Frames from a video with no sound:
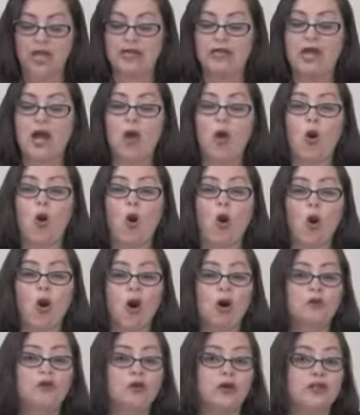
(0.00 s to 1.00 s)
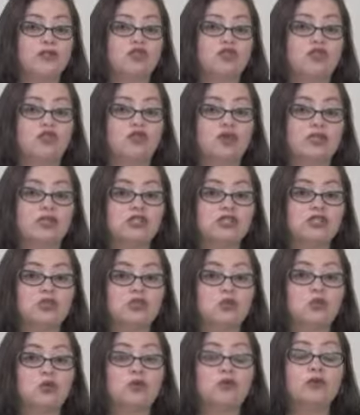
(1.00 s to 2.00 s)
Now, all
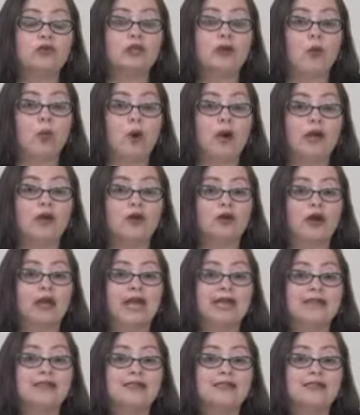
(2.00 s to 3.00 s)
registrations will require a